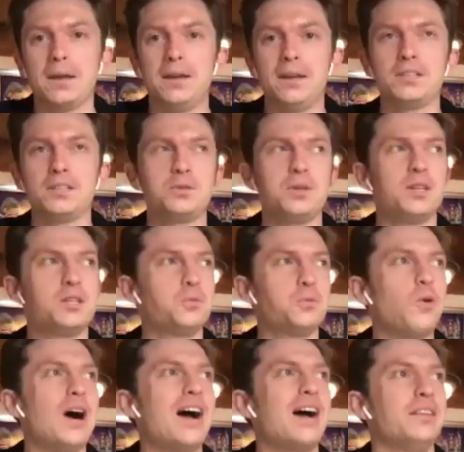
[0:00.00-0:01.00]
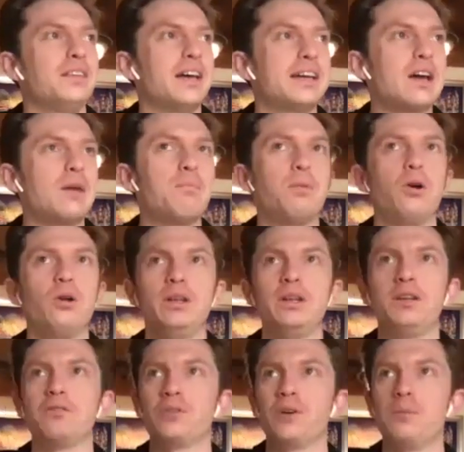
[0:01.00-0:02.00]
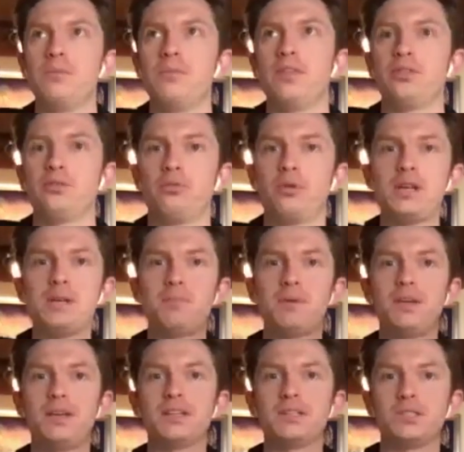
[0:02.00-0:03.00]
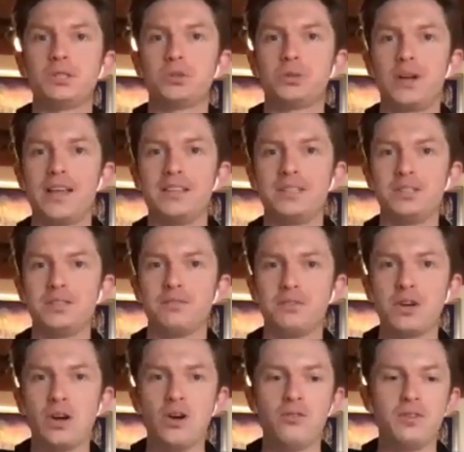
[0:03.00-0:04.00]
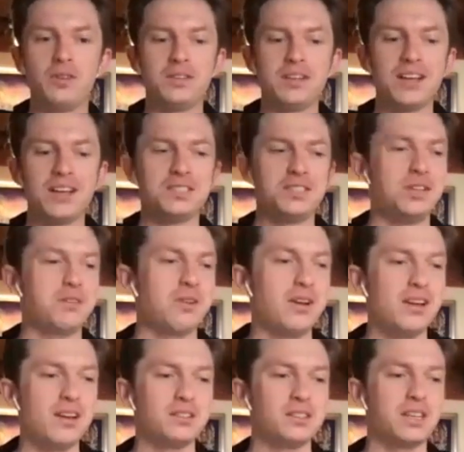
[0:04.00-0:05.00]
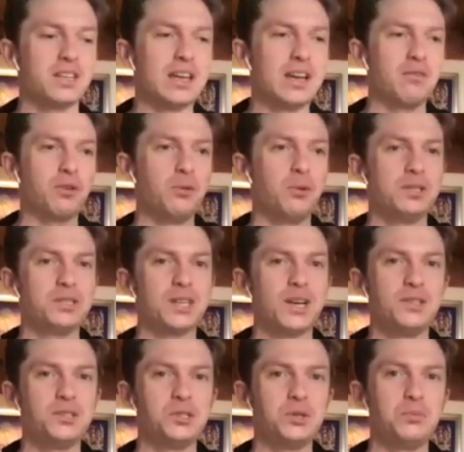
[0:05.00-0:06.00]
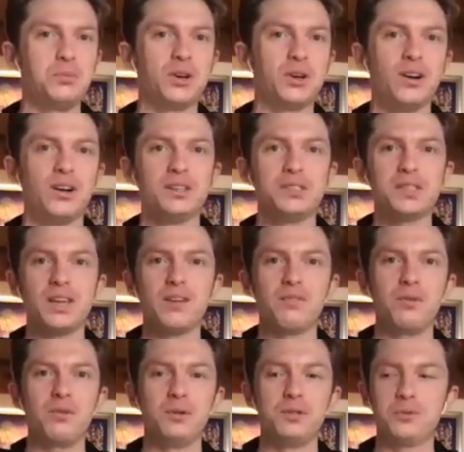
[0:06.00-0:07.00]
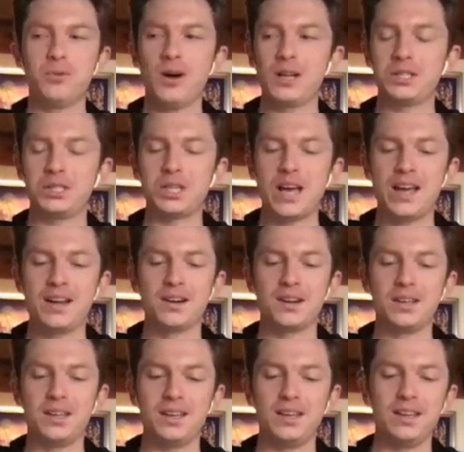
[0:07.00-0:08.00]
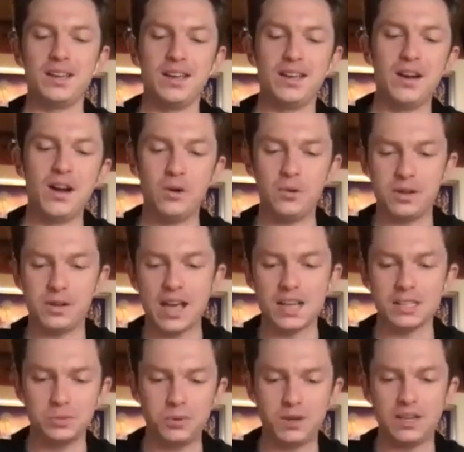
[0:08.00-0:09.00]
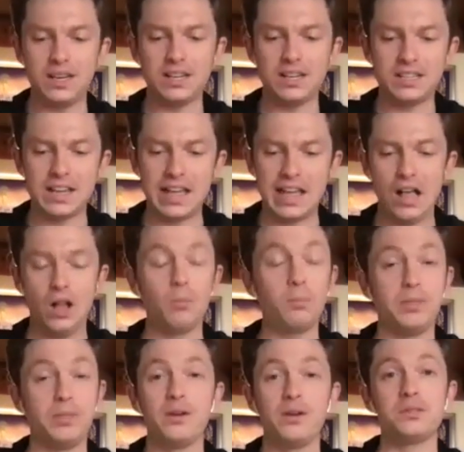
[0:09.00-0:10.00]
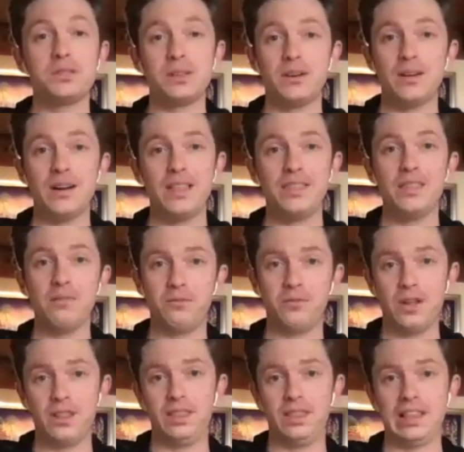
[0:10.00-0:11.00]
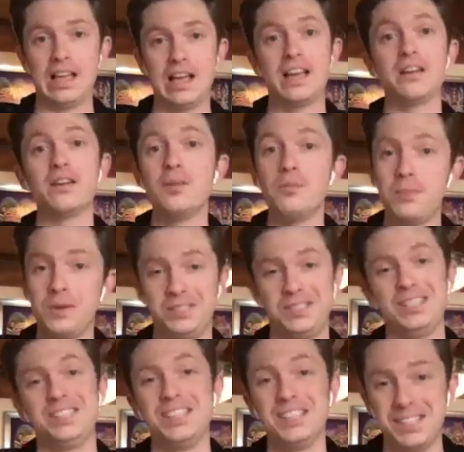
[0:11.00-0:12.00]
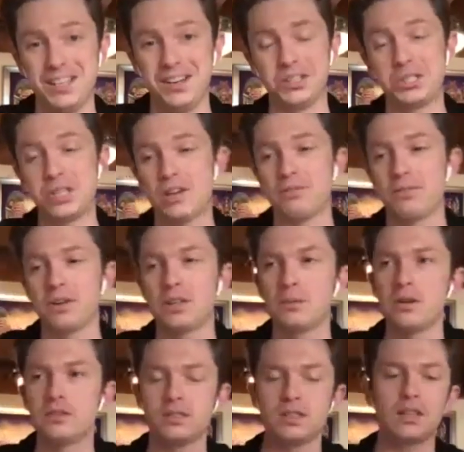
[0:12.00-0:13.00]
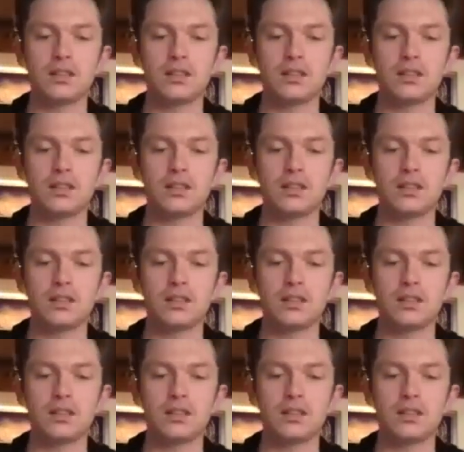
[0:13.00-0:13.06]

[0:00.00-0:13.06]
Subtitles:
It's wild. I'm pulling from the three biggest trends of COVID-19 right now. It's everyone's on Zoom calls, everyone's watched Tiger King, and oh yes, we need to help those that are on the front line or the businesses that are suffering the most.